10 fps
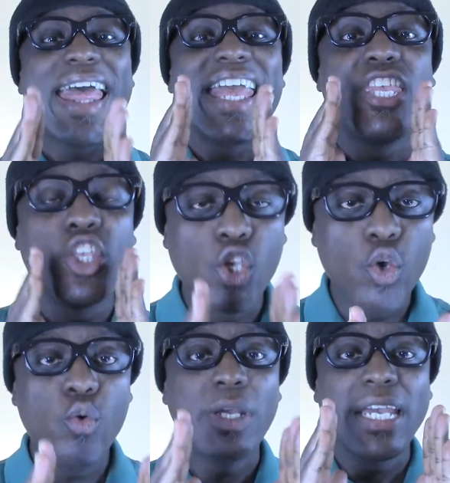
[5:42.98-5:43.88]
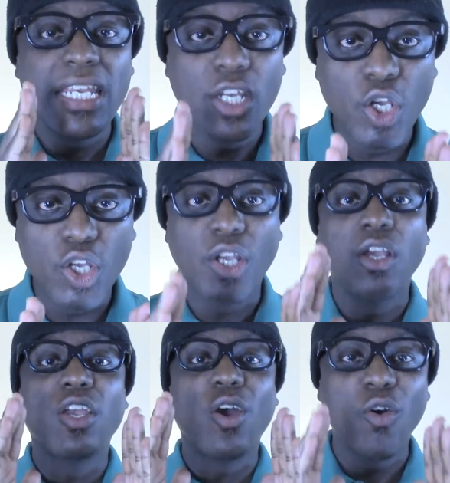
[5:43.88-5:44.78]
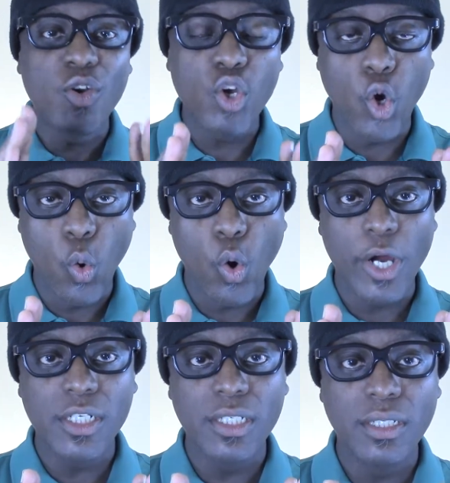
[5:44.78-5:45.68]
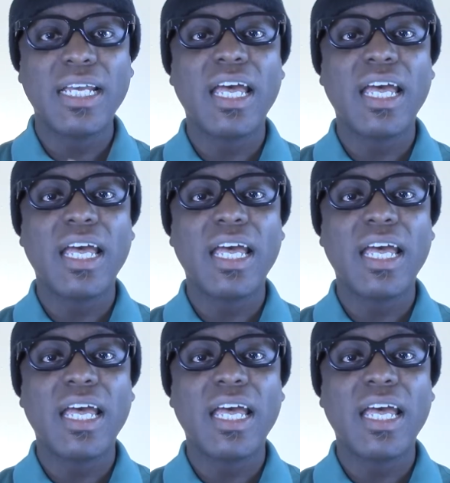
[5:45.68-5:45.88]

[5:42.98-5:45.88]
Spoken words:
You can go to court.